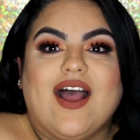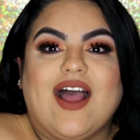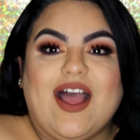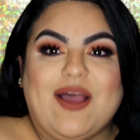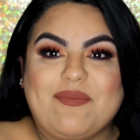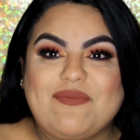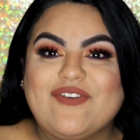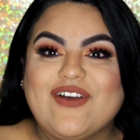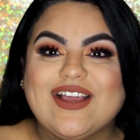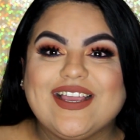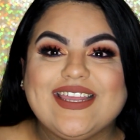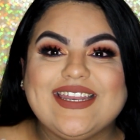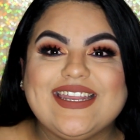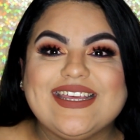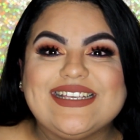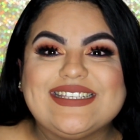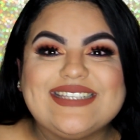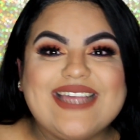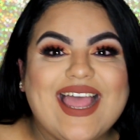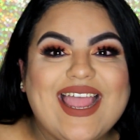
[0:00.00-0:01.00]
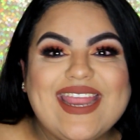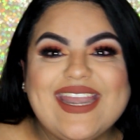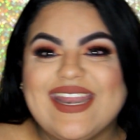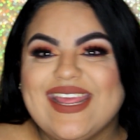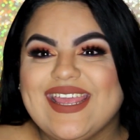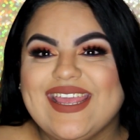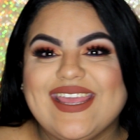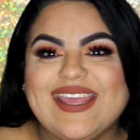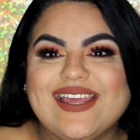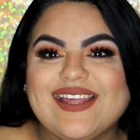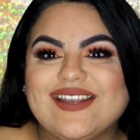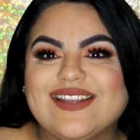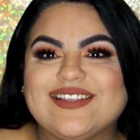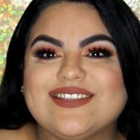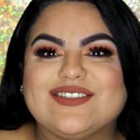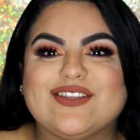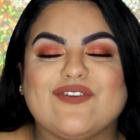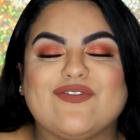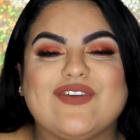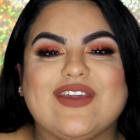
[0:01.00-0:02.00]
I'm fucking excited.
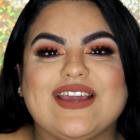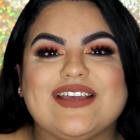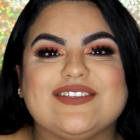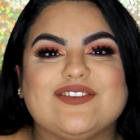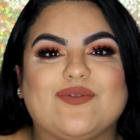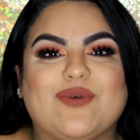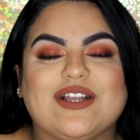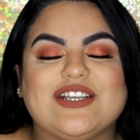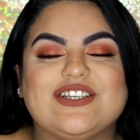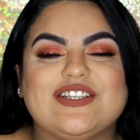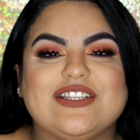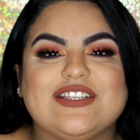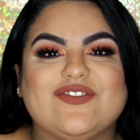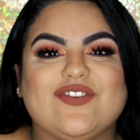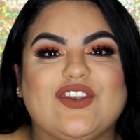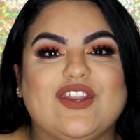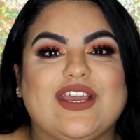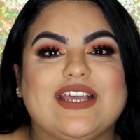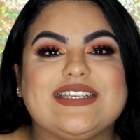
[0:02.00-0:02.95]
So if you guys are watching this video,